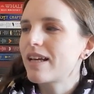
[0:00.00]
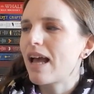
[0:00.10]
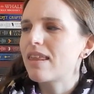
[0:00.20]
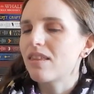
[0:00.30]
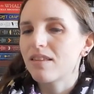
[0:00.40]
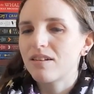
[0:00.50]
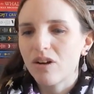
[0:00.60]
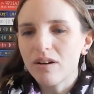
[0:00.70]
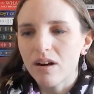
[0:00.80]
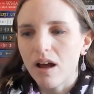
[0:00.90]
Like, I
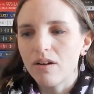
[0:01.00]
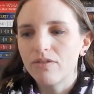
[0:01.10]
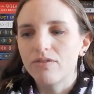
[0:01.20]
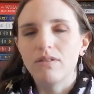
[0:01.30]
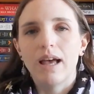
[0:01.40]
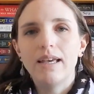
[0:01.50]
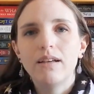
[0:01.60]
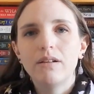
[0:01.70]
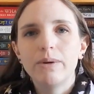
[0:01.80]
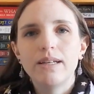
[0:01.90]
started off
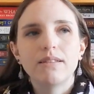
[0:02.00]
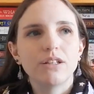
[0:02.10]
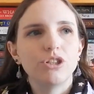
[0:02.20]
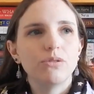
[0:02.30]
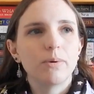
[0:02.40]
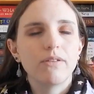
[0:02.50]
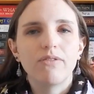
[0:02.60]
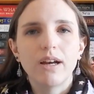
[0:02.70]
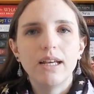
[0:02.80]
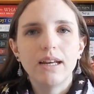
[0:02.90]
liking Louise, like, she was pretty
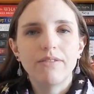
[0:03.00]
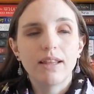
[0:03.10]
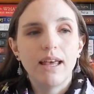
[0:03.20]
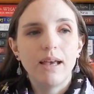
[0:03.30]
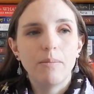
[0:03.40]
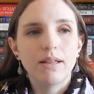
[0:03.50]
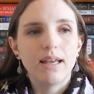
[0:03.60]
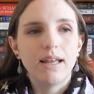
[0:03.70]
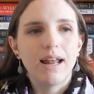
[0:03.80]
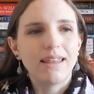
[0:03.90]
funny and everything, but
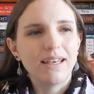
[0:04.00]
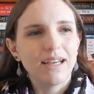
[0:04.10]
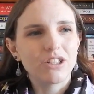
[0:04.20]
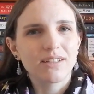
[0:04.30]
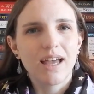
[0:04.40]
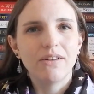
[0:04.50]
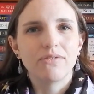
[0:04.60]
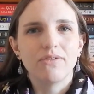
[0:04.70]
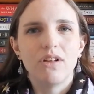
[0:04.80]
then I think I just kind of